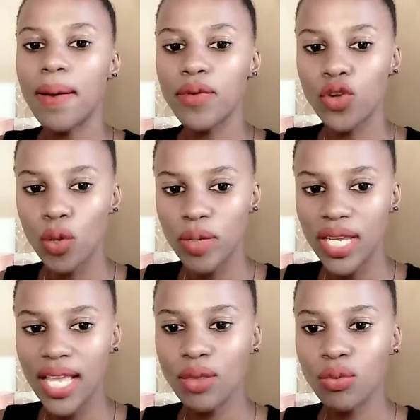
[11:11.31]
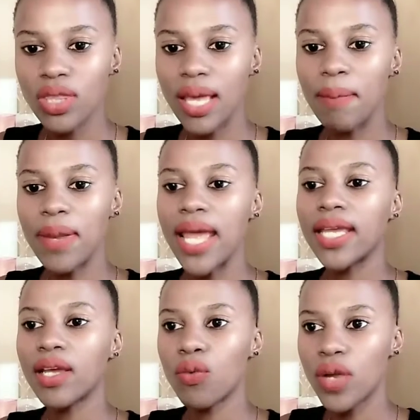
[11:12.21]
You communicate with them
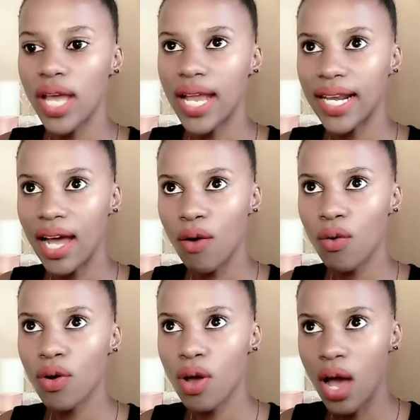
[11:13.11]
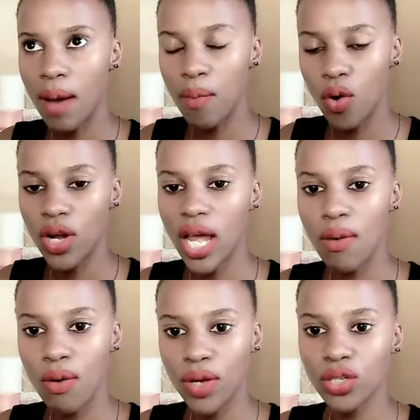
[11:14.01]
like, we are now on
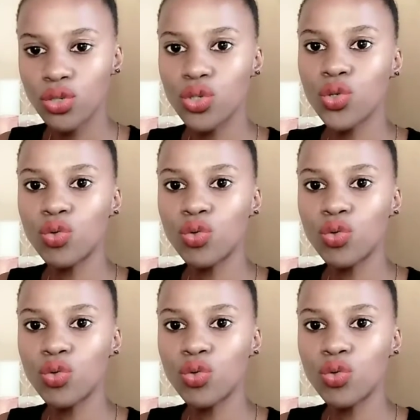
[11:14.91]
our way to you.